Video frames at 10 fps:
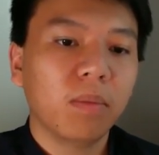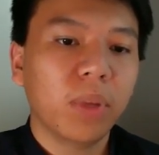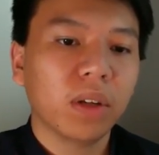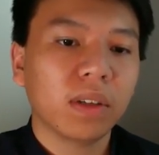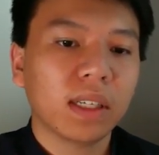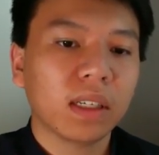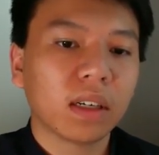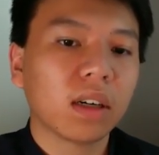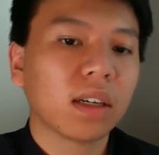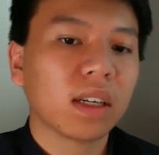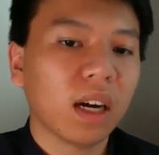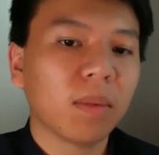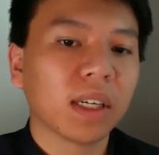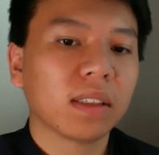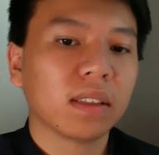building
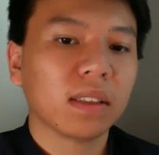ergonomic